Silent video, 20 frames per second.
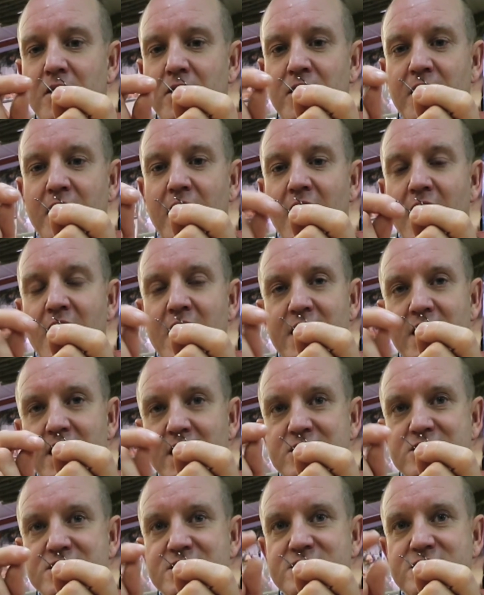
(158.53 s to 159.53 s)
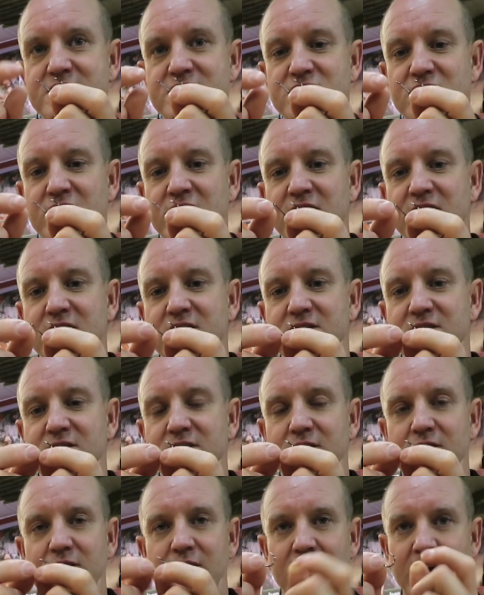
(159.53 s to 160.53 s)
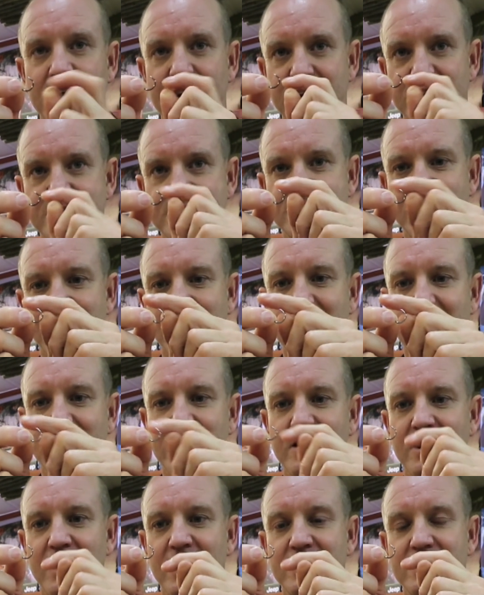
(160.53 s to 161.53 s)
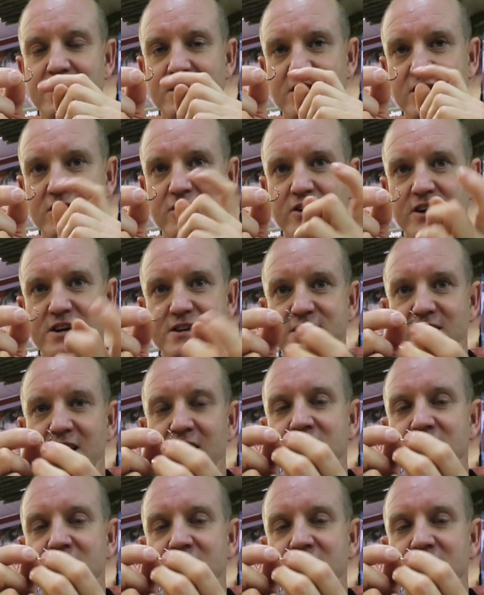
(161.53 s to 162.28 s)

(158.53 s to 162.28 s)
the line actually sits on it at exactly 90 degrees. It